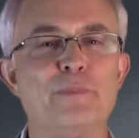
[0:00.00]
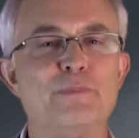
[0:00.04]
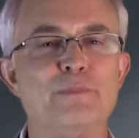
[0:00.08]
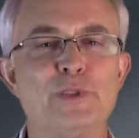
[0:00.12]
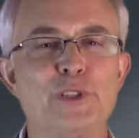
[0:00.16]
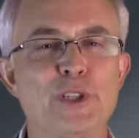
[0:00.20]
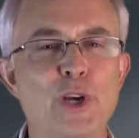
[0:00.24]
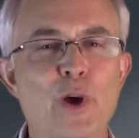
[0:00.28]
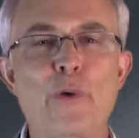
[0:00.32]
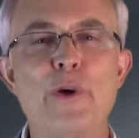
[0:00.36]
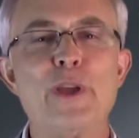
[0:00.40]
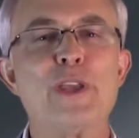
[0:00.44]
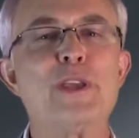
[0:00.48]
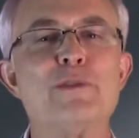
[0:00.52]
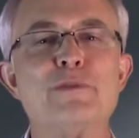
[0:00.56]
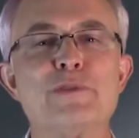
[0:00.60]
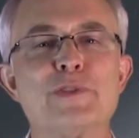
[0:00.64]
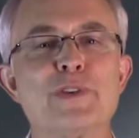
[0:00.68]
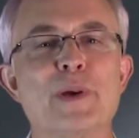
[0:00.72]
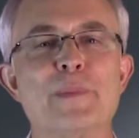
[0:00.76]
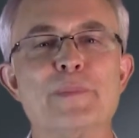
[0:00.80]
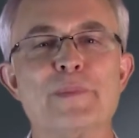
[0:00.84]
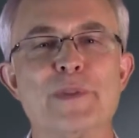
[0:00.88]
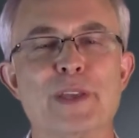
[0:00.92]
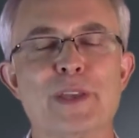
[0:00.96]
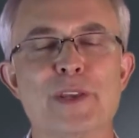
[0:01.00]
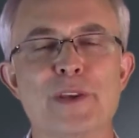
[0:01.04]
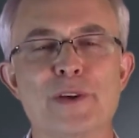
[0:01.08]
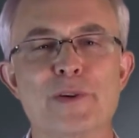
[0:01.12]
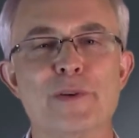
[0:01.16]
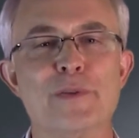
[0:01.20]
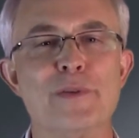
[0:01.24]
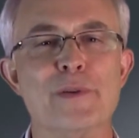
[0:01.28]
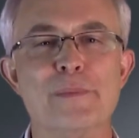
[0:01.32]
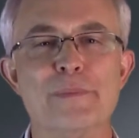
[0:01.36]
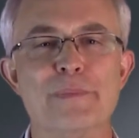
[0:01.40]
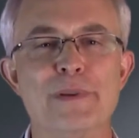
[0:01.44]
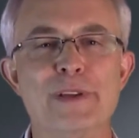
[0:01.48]
showing you something
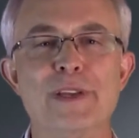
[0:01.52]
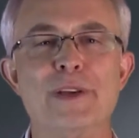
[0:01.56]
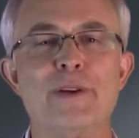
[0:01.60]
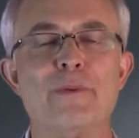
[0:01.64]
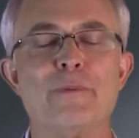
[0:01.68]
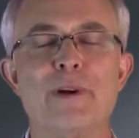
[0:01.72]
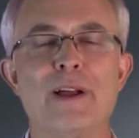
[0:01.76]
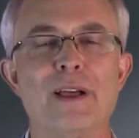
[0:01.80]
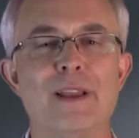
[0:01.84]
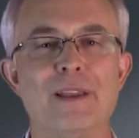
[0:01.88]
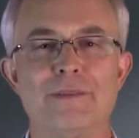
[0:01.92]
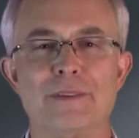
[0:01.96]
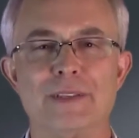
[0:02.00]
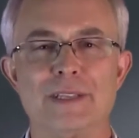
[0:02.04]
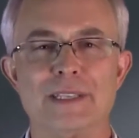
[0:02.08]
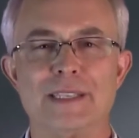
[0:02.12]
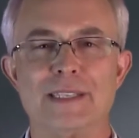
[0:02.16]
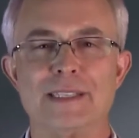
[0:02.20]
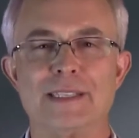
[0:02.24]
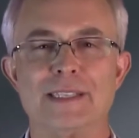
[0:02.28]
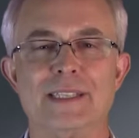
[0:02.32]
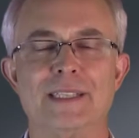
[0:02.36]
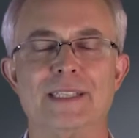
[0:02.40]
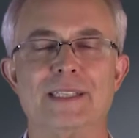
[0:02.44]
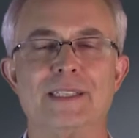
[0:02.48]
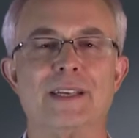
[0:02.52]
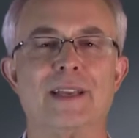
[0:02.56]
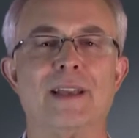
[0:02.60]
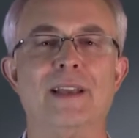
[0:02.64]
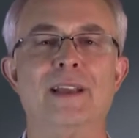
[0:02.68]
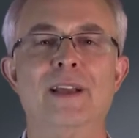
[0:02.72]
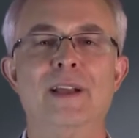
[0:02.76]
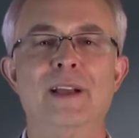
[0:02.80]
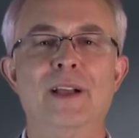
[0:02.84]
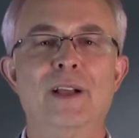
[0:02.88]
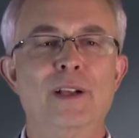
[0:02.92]
new and being relevant this season,